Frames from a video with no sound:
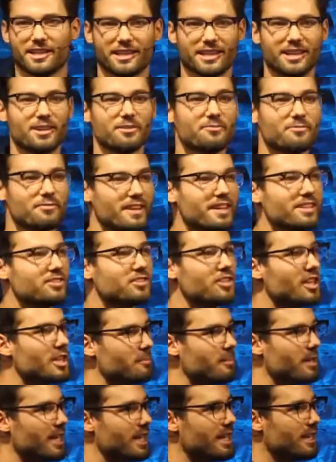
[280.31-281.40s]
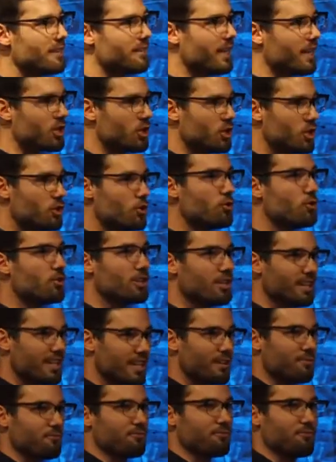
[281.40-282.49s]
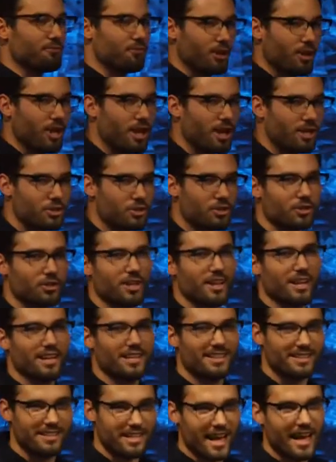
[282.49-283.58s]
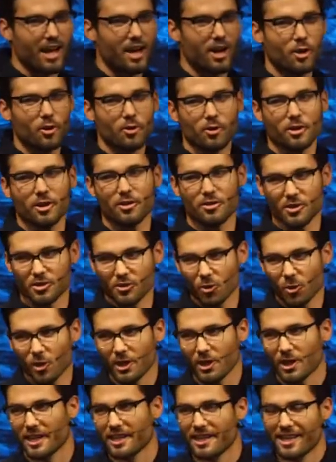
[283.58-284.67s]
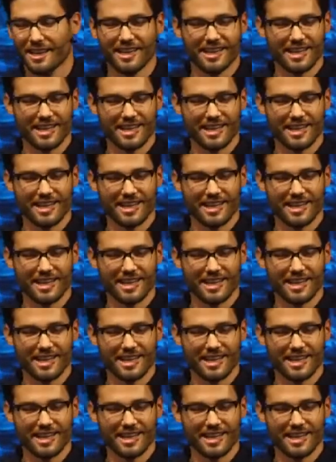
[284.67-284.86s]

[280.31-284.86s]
convincing me that you could get flushed down the toilet.